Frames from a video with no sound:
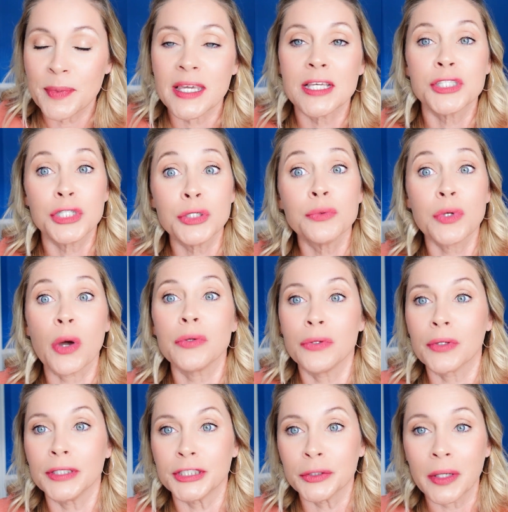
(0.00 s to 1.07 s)
because you know you
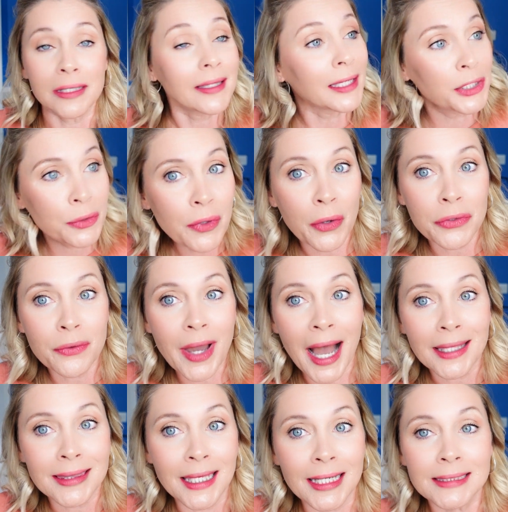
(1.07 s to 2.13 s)
can do it. Like, you know, you
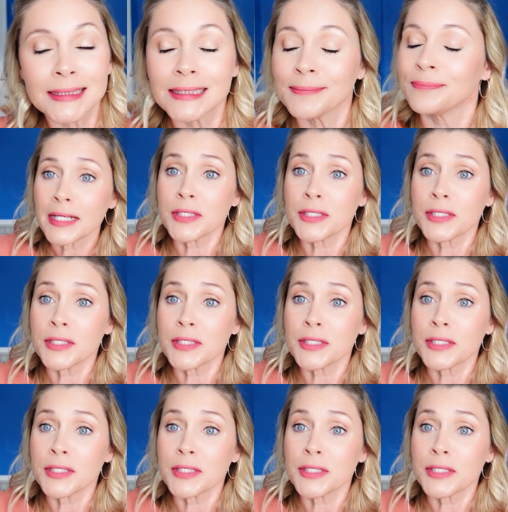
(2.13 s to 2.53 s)
got this.